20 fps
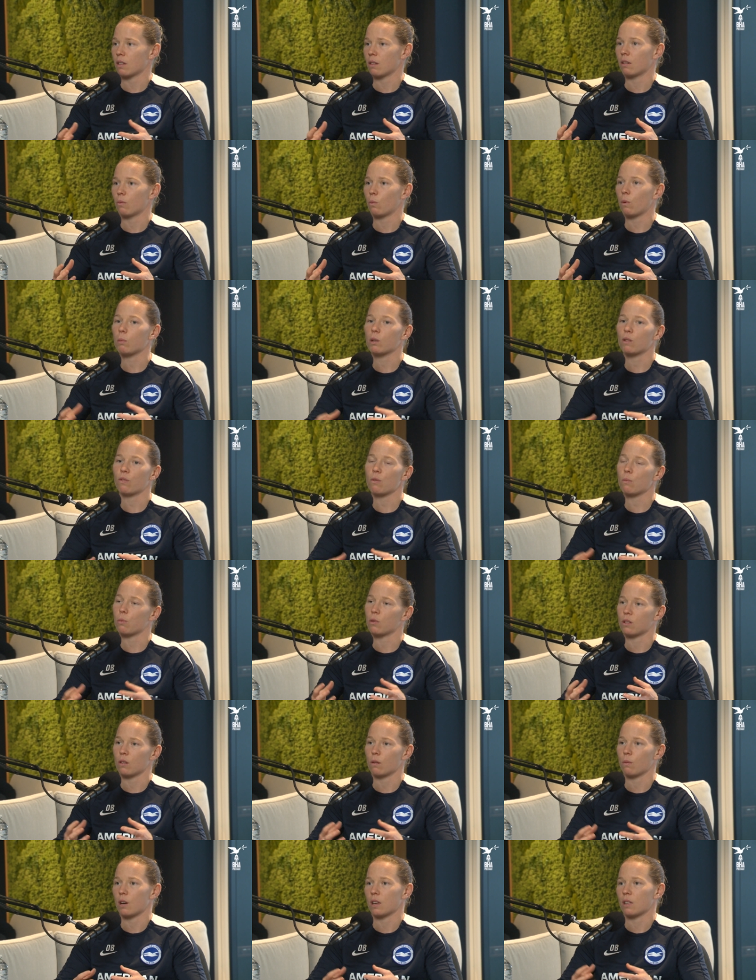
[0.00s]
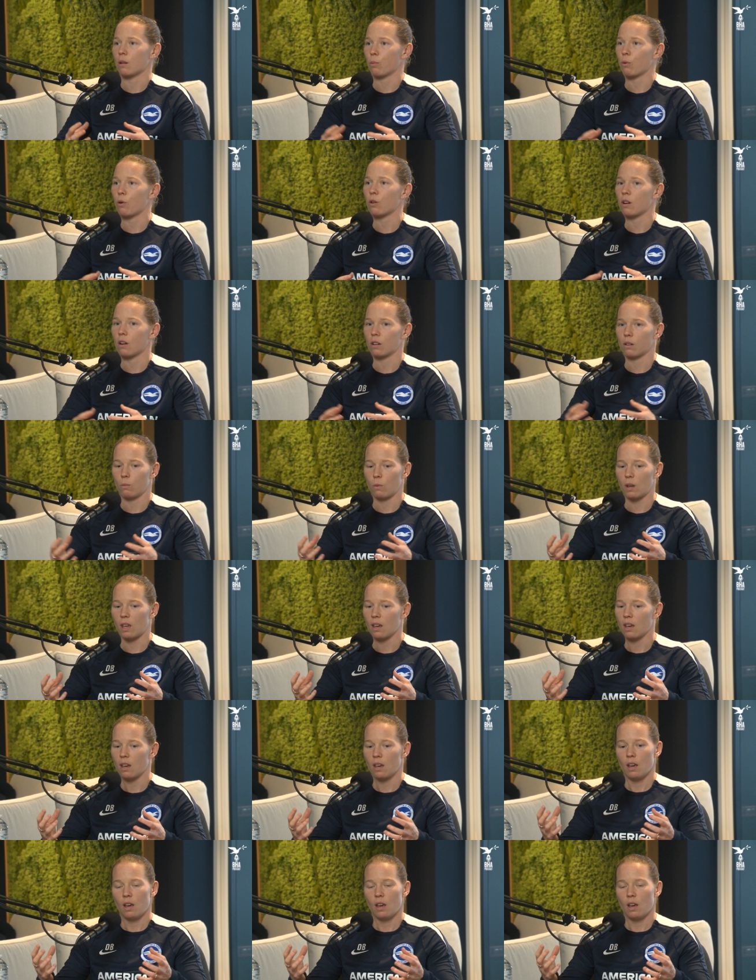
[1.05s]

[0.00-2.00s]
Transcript: and women's football is a product, and we